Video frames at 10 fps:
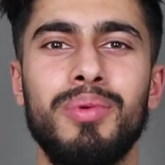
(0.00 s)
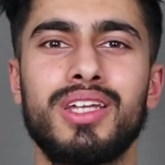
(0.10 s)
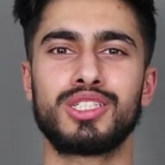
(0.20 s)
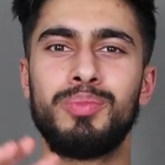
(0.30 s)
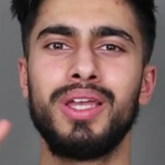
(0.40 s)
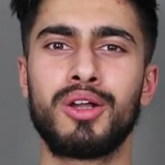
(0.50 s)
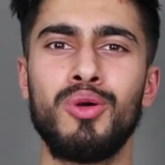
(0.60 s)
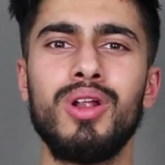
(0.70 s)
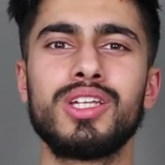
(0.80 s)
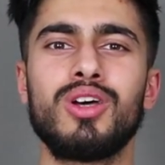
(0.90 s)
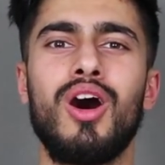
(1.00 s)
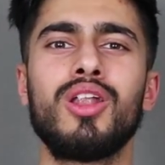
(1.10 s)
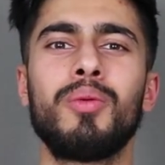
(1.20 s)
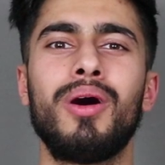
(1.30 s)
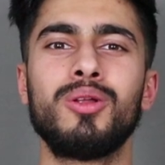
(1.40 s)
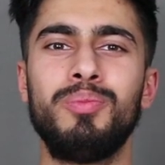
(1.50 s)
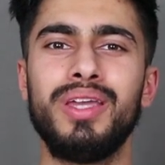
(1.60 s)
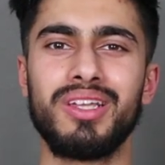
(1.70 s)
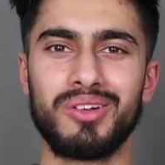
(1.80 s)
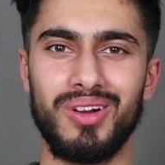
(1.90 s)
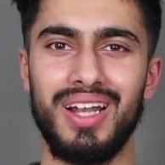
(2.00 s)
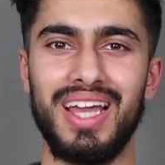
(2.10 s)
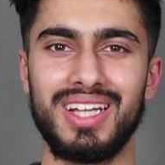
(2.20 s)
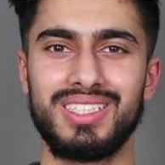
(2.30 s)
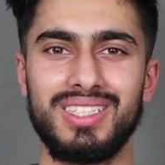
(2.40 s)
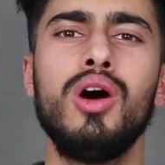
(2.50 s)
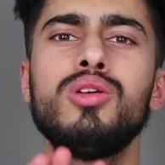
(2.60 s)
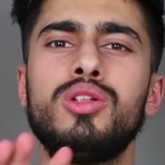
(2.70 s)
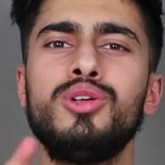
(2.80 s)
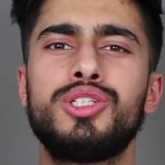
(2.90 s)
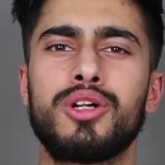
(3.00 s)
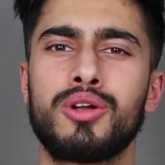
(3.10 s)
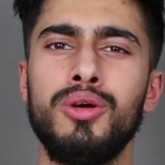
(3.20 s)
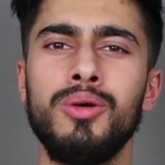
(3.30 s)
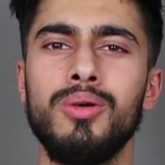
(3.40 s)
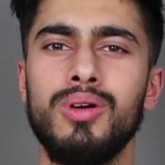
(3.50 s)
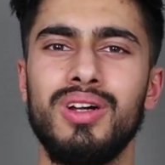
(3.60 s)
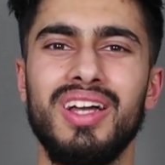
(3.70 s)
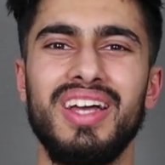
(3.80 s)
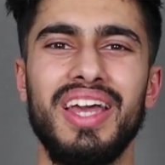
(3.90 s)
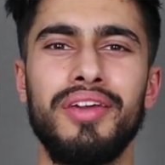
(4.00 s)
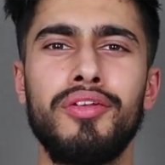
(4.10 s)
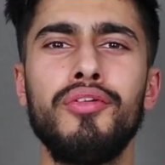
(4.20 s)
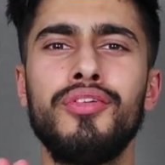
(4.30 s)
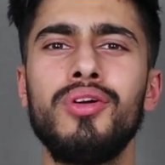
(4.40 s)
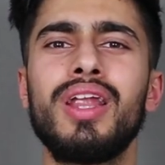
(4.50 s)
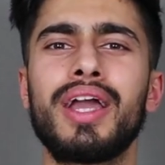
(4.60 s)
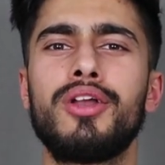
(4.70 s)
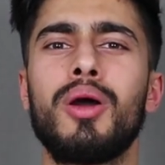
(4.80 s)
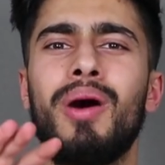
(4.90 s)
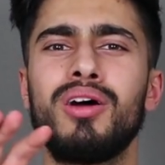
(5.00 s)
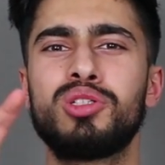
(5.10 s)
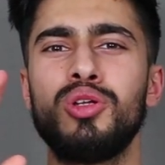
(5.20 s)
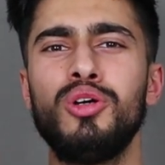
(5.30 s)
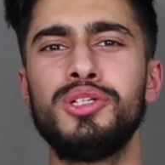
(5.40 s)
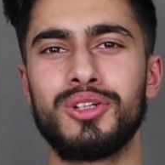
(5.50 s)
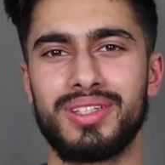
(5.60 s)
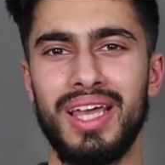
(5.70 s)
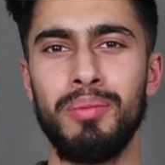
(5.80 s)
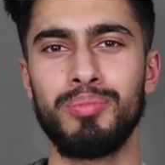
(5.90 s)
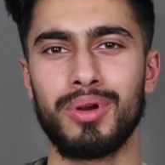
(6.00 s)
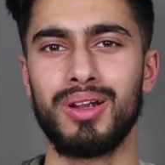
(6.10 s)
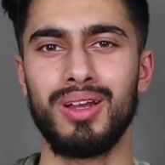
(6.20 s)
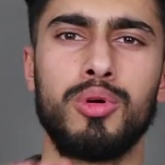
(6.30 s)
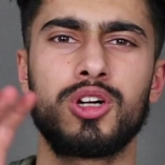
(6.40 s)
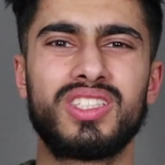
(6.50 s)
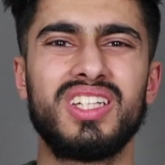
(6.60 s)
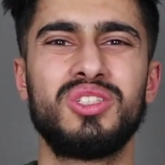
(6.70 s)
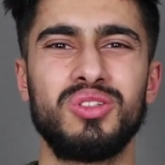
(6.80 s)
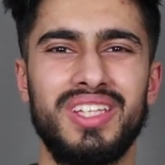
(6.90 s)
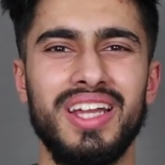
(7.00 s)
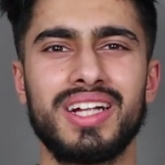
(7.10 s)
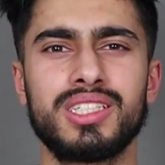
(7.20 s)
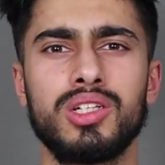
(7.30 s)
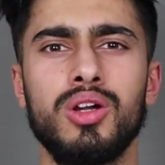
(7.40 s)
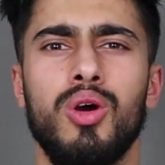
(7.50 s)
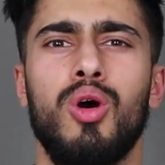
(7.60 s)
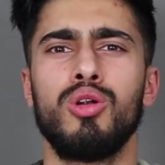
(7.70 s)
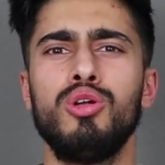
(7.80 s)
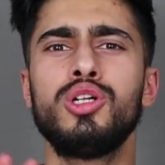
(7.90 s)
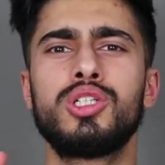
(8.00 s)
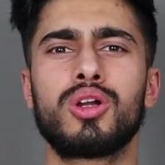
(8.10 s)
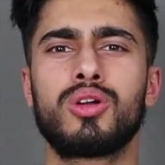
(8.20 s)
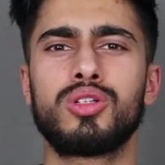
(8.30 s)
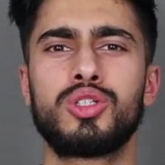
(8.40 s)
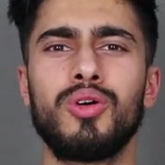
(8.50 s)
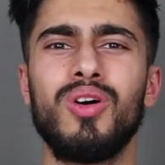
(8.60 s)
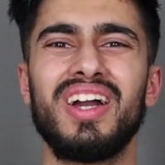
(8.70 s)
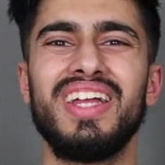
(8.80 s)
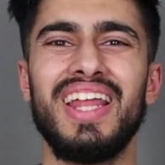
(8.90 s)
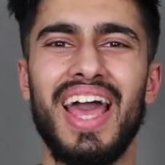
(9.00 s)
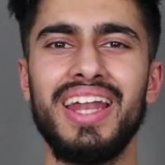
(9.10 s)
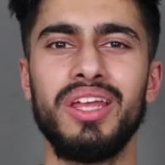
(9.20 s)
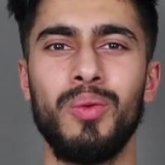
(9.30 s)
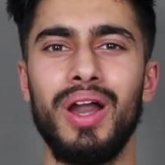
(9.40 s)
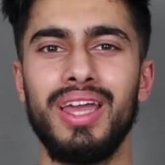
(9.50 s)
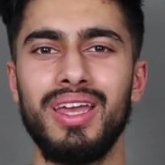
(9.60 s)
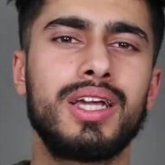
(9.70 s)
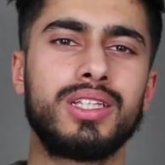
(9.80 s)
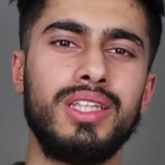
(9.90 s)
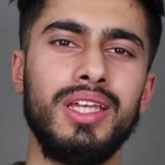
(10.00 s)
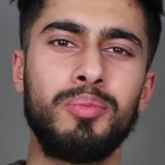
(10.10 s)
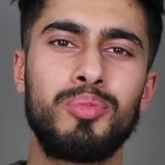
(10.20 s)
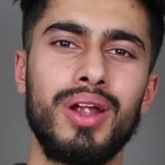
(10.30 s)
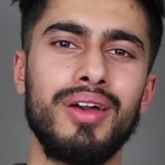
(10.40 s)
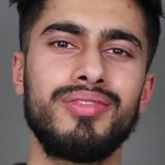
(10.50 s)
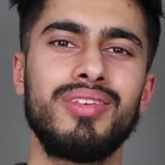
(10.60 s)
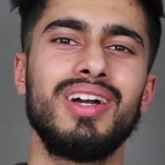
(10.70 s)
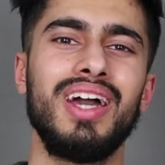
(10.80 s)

because being cool is all about being relaxed. Don't lose your cool. If you feel like you're about to lose your temper, burst into tears, or lose your control in any way, take a deep breath